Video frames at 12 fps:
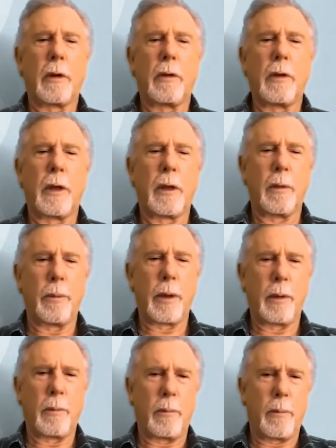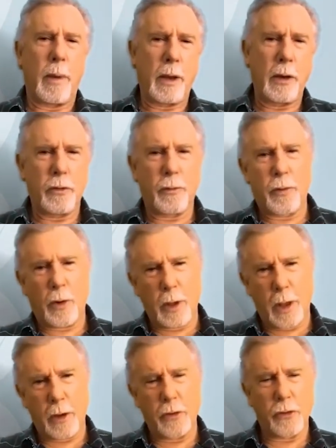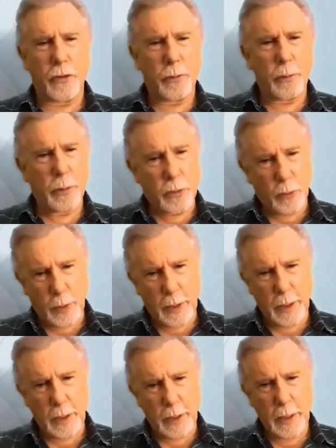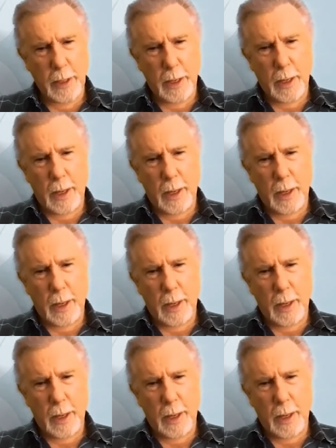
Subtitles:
there can be major variations between